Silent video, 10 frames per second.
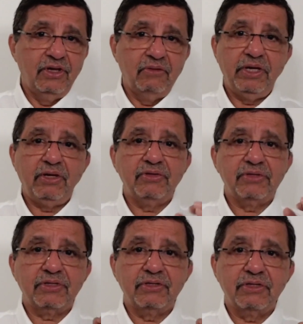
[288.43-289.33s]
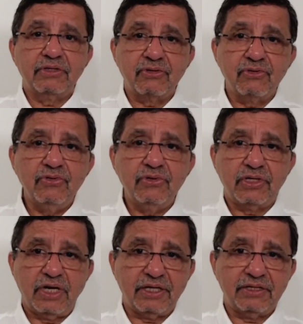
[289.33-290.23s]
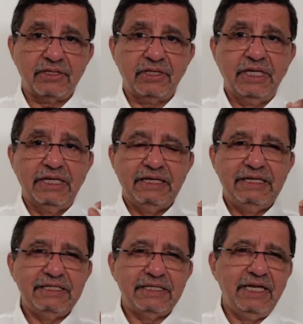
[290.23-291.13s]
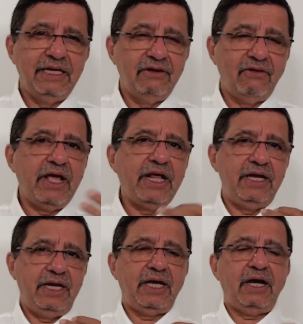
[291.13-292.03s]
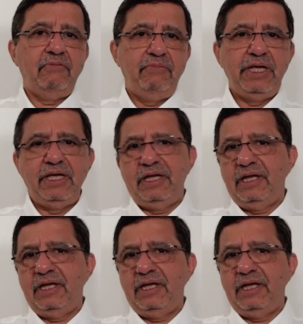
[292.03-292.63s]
because true trust is ingrained in our being,